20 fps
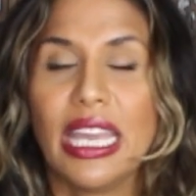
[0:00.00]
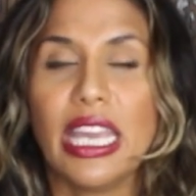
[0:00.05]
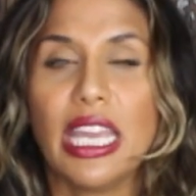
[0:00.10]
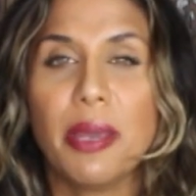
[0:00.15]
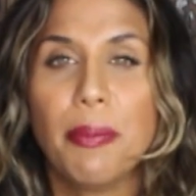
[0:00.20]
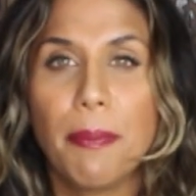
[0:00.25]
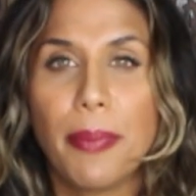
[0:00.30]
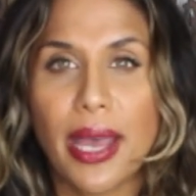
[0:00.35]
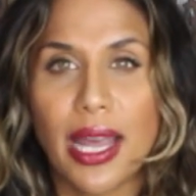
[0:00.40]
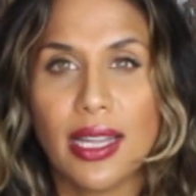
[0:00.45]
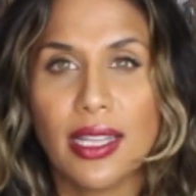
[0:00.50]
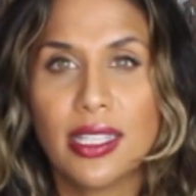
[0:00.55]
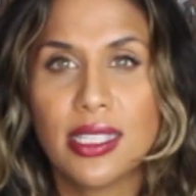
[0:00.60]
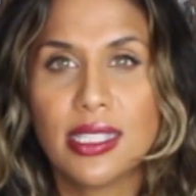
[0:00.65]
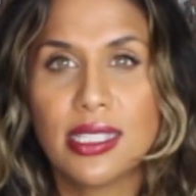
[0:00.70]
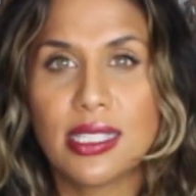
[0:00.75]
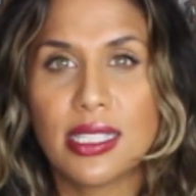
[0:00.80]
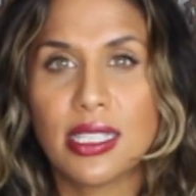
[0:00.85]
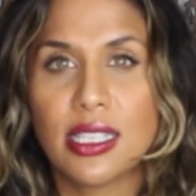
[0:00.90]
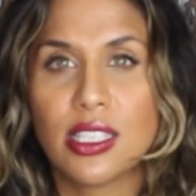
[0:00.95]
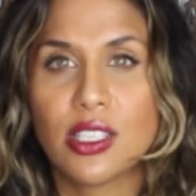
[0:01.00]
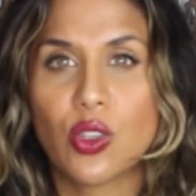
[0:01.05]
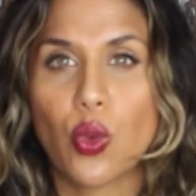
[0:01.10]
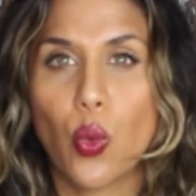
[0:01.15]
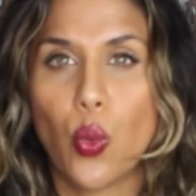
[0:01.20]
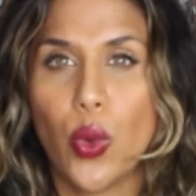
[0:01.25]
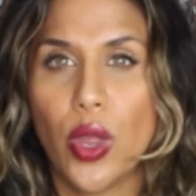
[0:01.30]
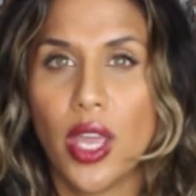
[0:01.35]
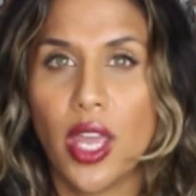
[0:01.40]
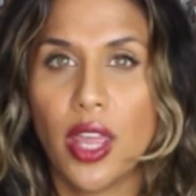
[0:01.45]
Imbalances
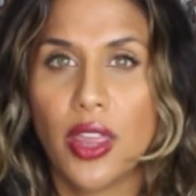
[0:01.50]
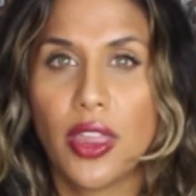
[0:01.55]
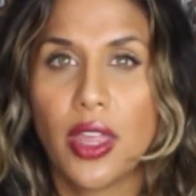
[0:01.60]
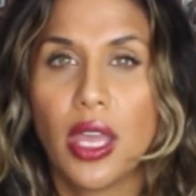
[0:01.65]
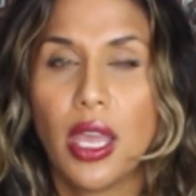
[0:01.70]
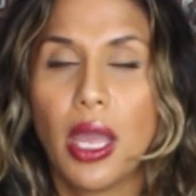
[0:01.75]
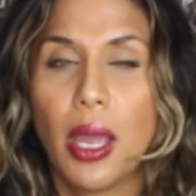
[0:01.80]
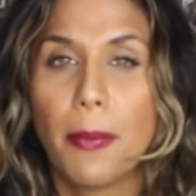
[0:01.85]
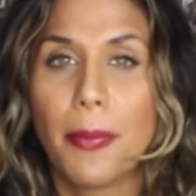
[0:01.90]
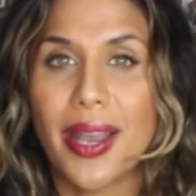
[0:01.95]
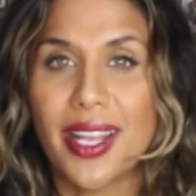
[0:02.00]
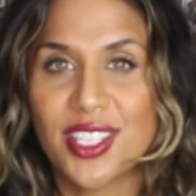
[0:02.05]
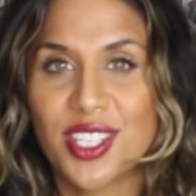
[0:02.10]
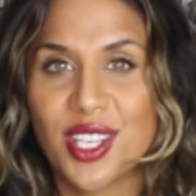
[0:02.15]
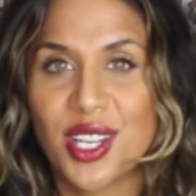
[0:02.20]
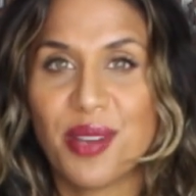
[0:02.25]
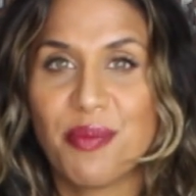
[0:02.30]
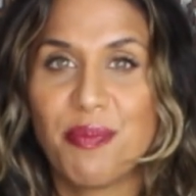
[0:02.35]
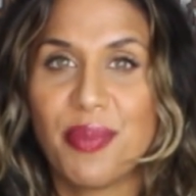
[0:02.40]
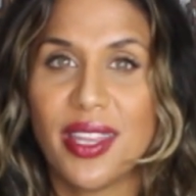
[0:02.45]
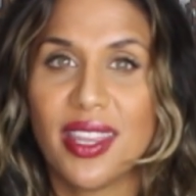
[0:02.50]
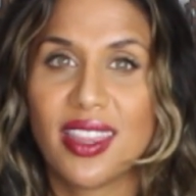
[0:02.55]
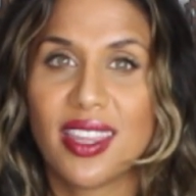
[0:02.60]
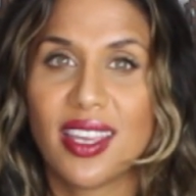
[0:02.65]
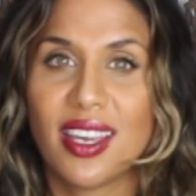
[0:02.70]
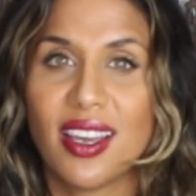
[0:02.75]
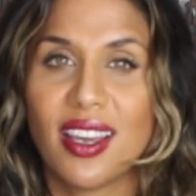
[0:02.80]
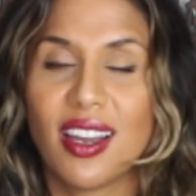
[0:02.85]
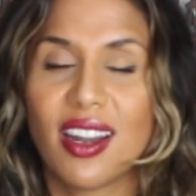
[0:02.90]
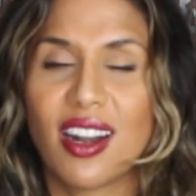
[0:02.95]
with Pachaka
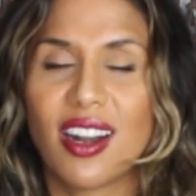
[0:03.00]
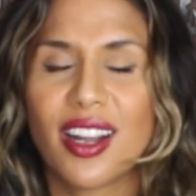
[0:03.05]
Pitta